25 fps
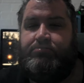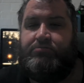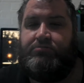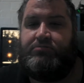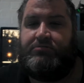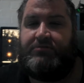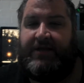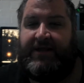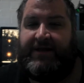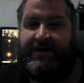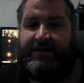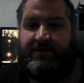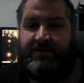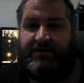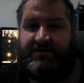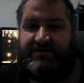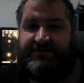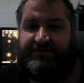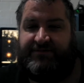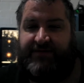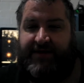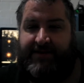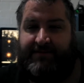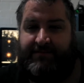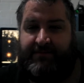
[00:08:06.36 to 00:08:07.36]
Had close
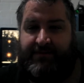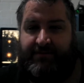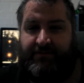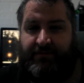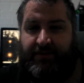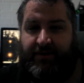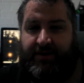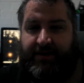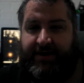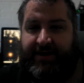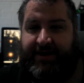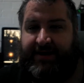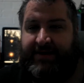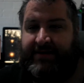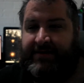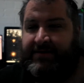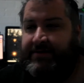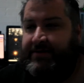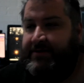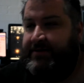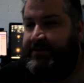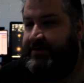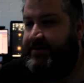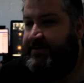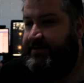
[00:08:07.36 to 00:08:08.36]
family by,
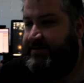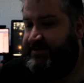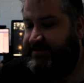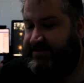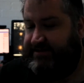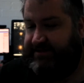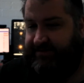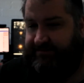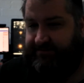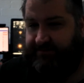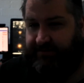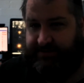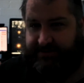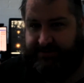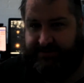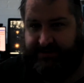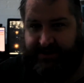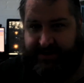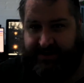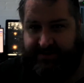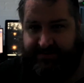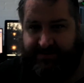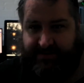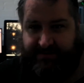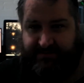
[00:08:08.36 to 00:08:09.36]
stuff like
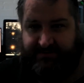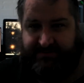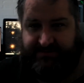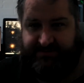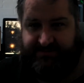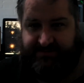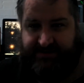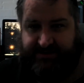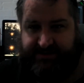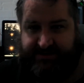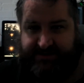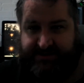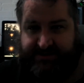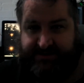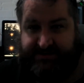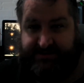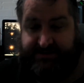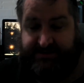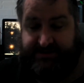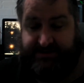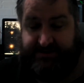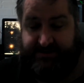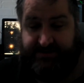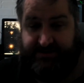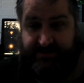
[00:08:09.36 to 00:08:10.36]
that. That was
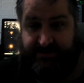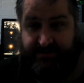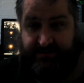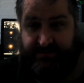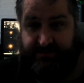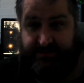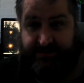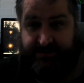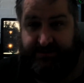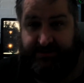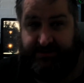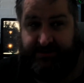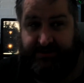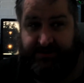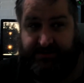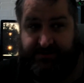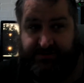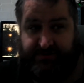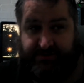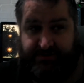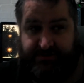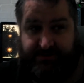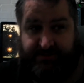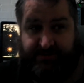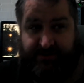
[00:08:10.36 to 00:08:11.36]
fantastic. I really did
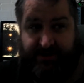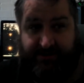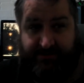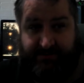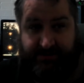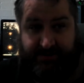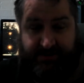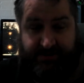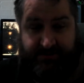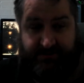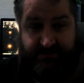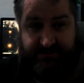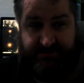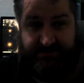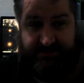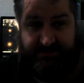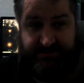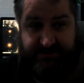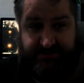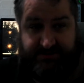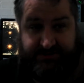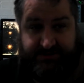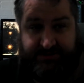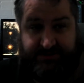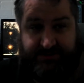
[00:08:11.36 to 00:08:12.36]
enjoy the barbecue. It was
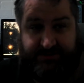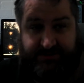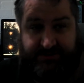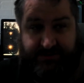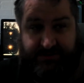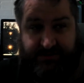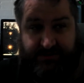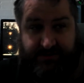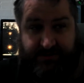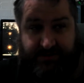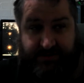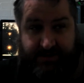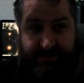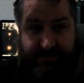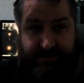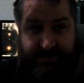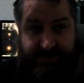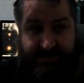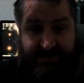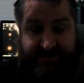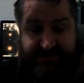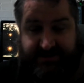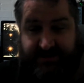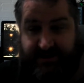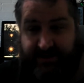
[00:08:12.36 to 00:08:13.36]
good.
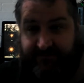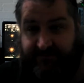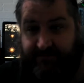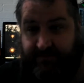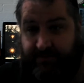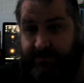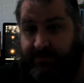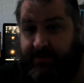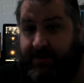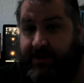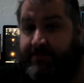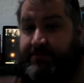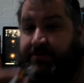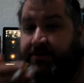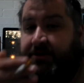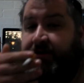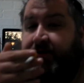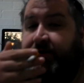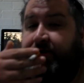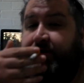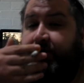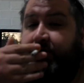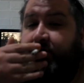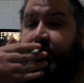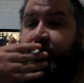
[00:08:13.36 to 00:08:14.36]
Aside from the
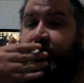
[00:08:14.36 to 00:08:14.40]
barbecue,